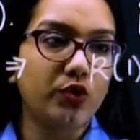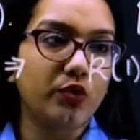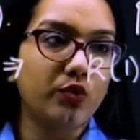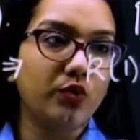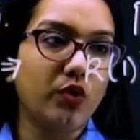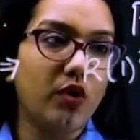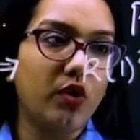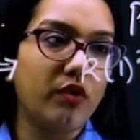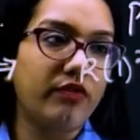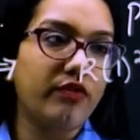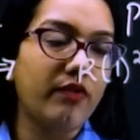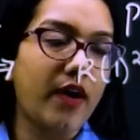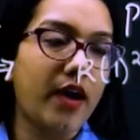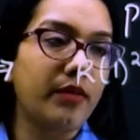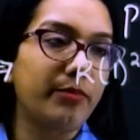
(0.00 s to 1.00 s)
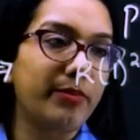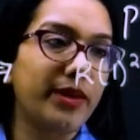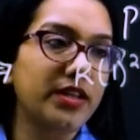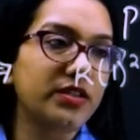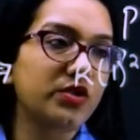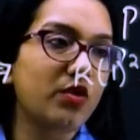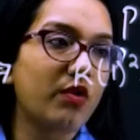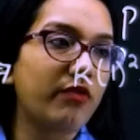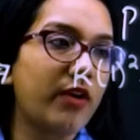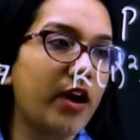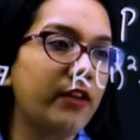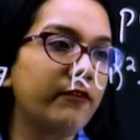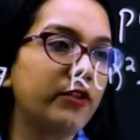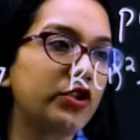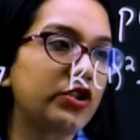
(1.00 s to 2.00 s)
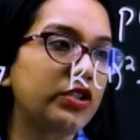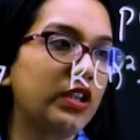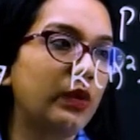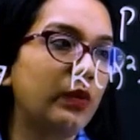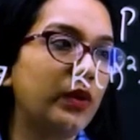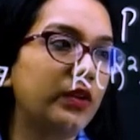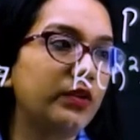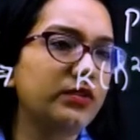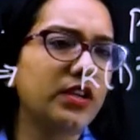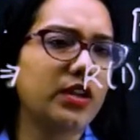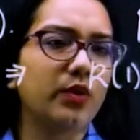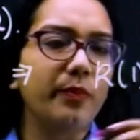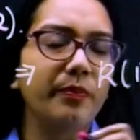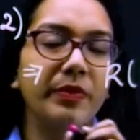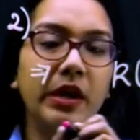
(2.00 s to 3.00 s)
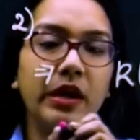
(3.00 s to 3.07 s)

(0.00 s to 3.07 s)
2 of 1 plus of 1, which is equal to 0.